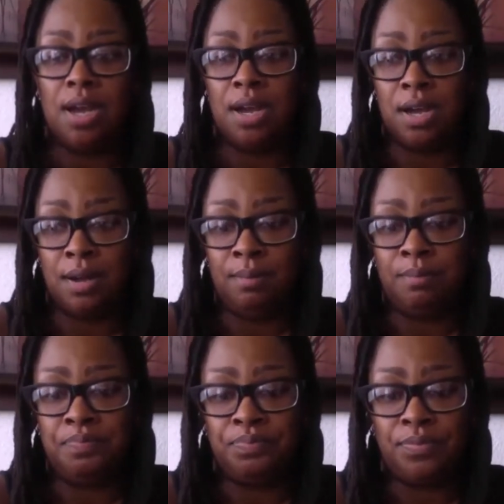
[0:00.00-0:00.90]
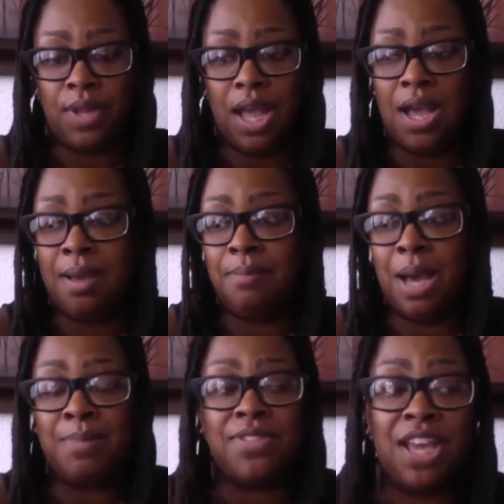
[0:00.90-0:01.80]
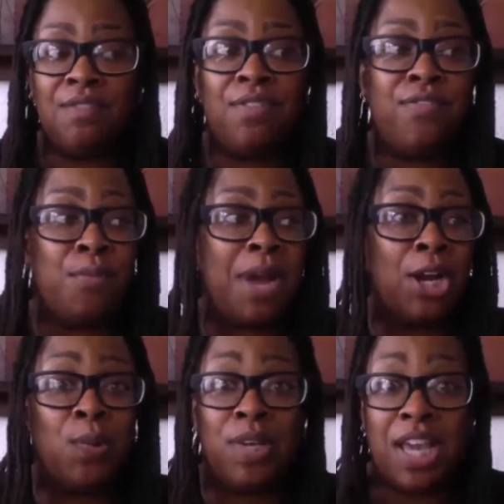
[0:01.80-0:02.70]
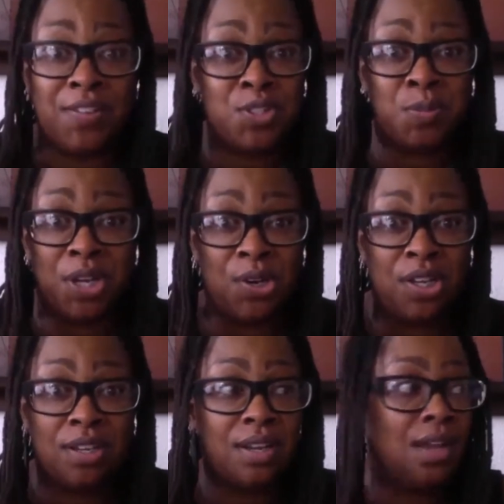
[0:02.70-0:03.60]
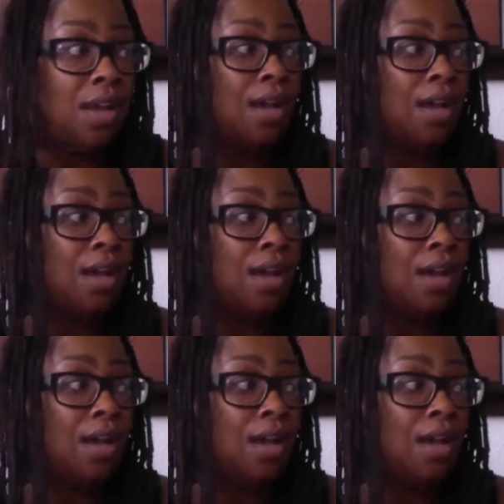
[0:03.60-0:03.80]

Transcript: I'm thankful for my creative spirit.